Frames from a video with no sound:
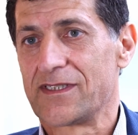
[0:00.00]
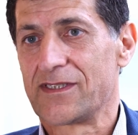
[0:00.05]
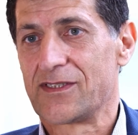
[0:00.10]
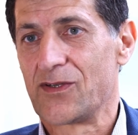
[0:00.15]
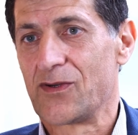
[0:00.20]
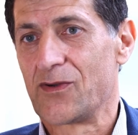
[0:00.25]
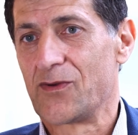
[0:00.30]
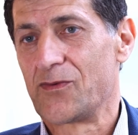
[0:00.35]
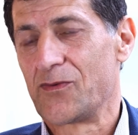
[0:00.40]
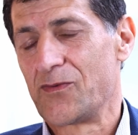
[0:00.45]

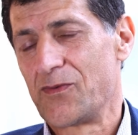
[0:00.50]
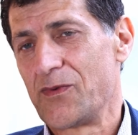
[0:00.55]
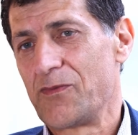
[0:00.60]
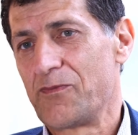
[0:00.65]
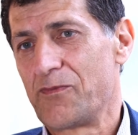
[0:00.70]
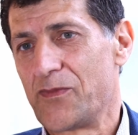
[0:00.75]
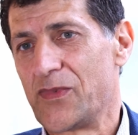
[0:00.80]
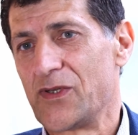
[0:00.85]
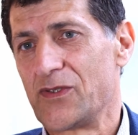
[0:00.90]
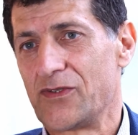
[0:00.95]
So
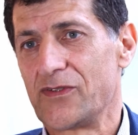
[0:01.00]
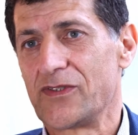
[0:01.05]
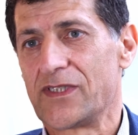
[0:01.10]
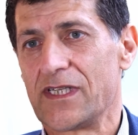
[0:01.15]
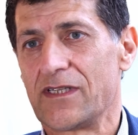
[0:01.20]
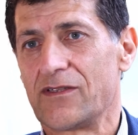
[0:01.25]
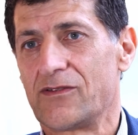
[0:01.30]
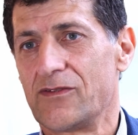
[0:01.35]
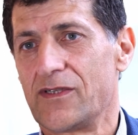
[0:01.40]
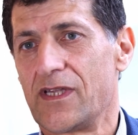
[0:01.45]

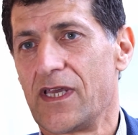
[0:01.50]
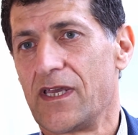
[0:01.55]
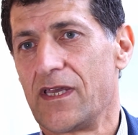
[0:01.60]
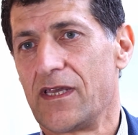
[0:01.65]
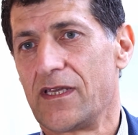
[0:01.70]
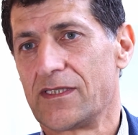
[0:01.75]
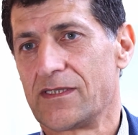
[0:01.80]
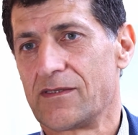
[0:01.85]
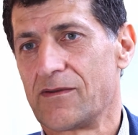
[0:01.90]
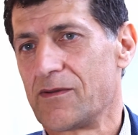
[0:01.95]
producing
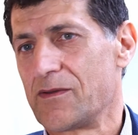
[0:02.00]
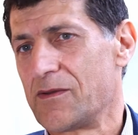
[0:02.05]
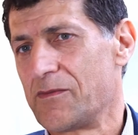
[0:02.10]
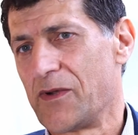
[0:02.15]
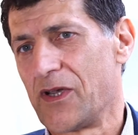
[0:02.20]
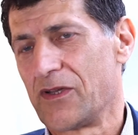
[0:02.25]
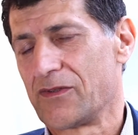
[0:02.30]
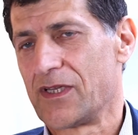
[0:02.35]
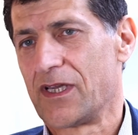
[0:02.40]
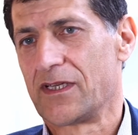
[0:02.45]
today is
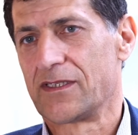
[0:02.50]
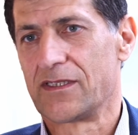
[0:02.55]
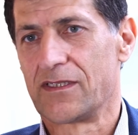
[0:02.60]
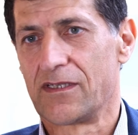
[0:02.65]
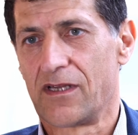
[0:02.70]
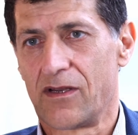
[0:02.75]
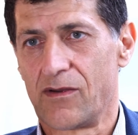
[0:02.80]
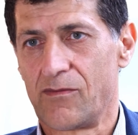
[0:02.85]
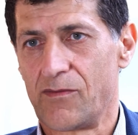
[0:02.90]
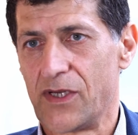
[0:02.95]
about 100
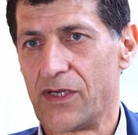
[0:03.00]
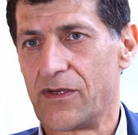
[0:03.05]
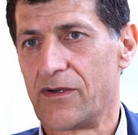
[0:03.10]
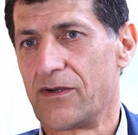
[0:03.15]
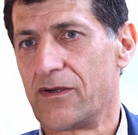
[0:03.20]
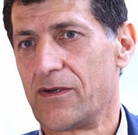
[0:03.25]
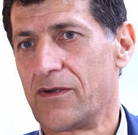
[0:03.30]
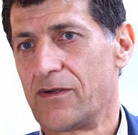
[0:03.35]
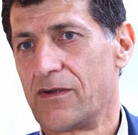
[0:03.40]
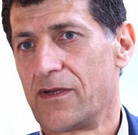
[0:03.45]

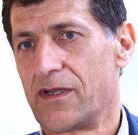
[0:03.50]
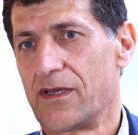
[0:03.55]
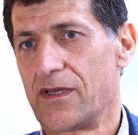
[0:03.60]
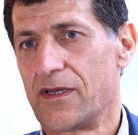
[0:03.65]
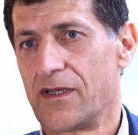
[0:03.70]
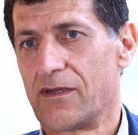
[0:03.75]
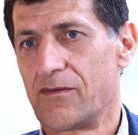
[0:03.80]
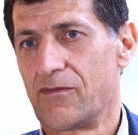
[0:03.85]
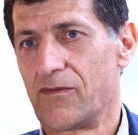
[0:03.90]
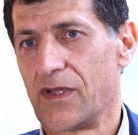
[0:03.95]
nanometer,
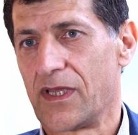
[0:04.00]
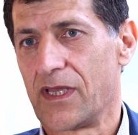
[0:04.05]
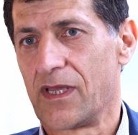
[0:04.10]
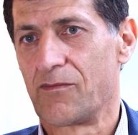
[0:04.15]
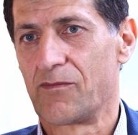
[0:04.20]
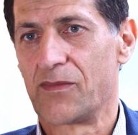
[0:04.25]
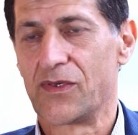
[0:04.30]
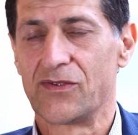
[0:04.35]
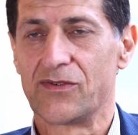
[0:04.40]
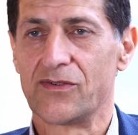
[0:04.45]
and we
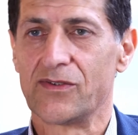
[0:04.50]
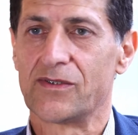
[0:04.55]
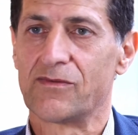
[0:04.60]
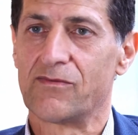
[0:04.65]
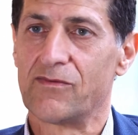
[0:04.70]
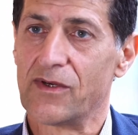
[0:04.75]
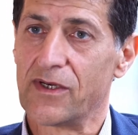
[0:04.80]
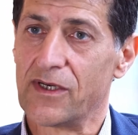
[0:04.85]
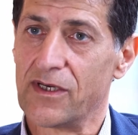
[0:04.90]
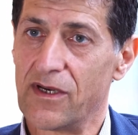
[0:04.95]
can produce
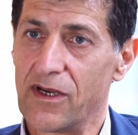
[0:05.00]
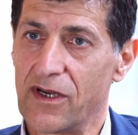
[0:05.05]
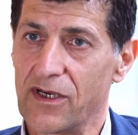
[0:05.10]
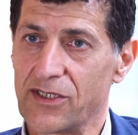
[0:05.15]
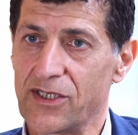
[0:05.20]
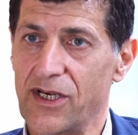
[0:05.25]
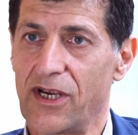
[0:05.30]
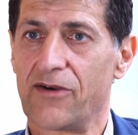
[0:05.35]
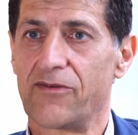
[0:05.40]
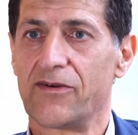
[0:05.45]
very
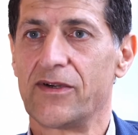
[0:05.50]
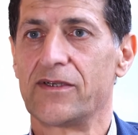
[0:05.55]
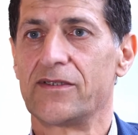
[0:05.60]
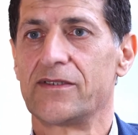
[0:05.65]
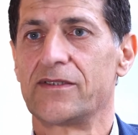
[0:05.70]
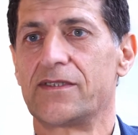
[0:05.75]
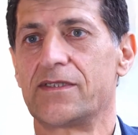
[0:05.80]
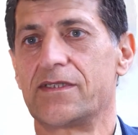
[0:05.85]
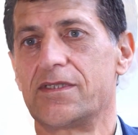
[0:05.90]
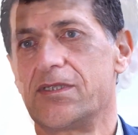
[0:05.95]
large
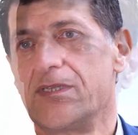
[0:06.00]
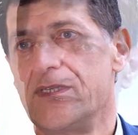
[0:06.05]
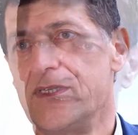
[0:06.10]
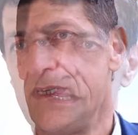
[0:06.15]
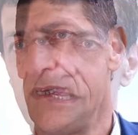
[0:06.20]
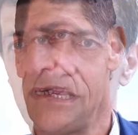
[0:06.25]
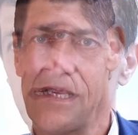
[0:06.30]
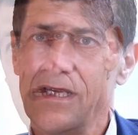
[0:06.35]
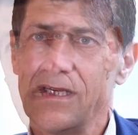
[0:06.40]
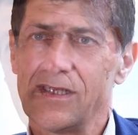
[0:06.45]
areas.
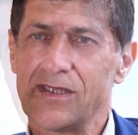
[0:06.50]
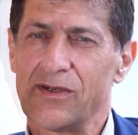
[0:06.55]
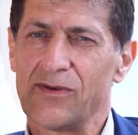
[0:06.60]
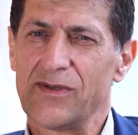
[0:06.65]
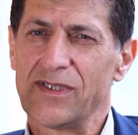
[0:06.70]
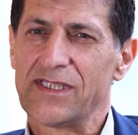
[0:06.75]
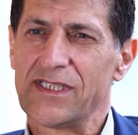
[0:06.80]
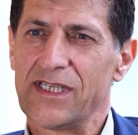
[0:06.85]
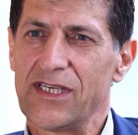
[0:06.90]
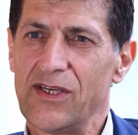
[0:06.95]
So
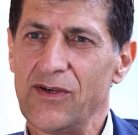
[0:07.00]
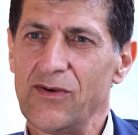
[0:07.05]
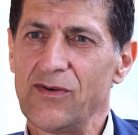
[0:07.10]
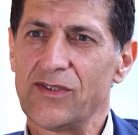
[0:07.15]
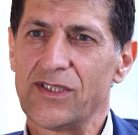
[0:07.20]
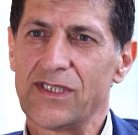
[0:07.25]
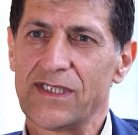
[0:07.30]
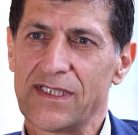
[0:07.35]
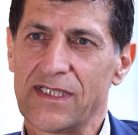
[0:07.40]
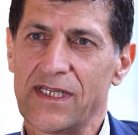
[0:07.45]
it's
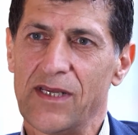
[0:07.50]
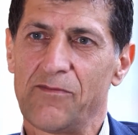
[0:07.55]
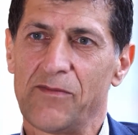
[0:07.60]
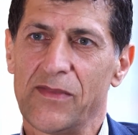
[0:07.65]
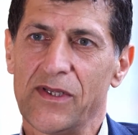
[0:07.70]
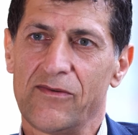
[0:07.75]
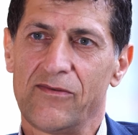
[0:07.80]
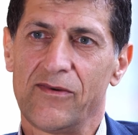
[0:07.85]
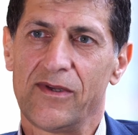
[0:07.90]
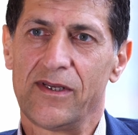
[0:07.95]
huge step
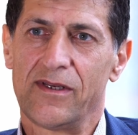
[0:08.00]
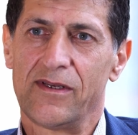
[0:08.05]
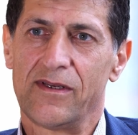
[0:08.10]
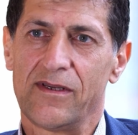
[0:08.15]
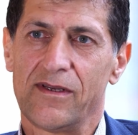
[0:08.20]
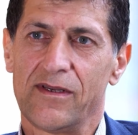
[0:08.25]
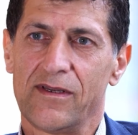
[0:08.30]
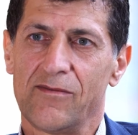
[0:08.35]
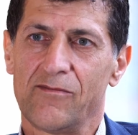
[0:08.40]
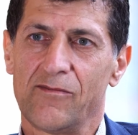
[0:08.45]
between
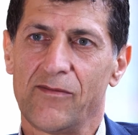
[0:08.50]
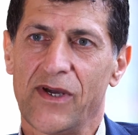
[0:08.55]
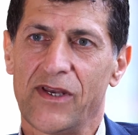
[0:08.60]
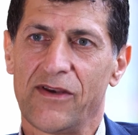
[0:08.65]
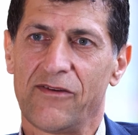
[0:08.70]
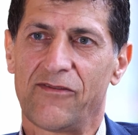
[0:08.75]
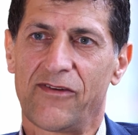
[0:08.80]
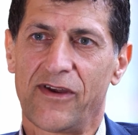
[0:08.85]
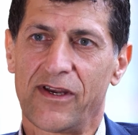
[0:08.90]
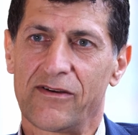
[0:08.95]

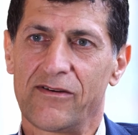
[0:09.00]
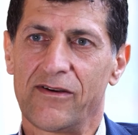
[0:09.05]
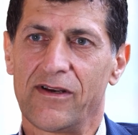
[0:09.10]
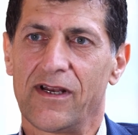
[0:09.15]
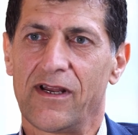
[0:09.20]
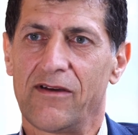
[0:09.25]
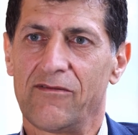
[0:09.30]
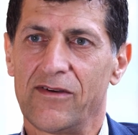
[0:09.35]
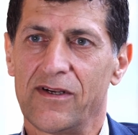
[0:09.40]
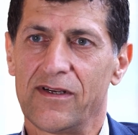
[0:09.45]
manufacturing
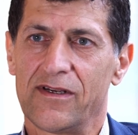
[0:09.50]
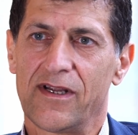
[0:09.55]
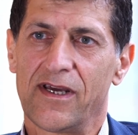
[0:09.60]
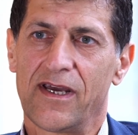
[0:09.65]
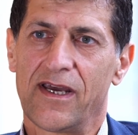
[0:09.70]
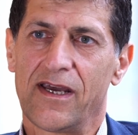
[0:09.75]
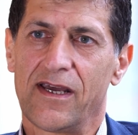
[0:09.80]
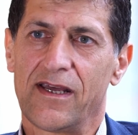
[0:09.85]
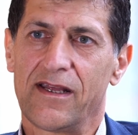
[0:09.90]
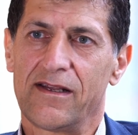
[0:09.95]
level
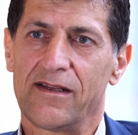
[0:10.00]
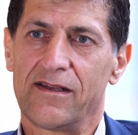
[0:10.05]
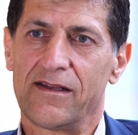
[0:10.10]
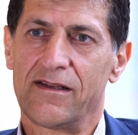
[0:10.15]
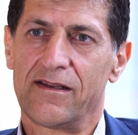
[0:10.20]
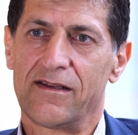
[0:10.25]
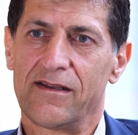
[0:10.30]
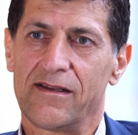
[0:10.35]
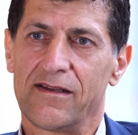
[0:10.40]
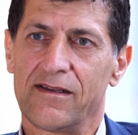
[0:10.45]

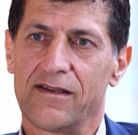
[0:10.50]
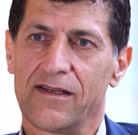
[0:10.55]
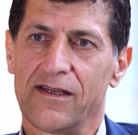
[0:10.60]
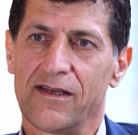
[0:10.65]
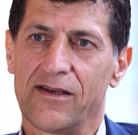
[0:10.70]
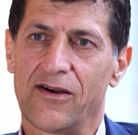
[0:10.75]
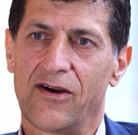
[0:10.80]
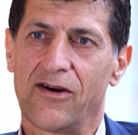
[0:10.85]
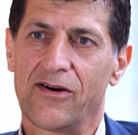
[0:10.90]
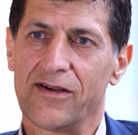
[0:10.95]
and
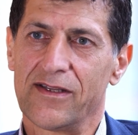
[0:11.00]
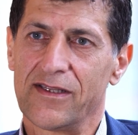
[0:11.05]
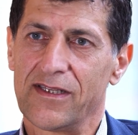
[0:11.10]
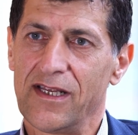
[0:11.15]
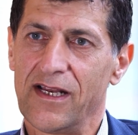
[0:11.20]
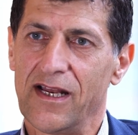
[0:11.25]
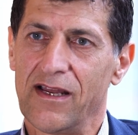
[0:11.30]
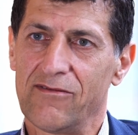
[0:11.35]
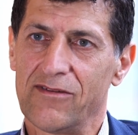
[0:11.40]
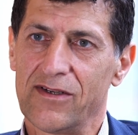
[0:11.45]
the
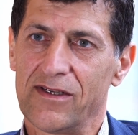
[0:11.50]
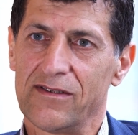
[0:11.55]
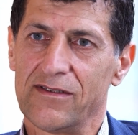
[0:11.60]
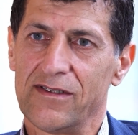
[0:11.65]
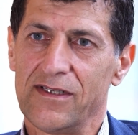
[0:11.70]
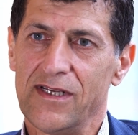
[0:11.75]
R&D level.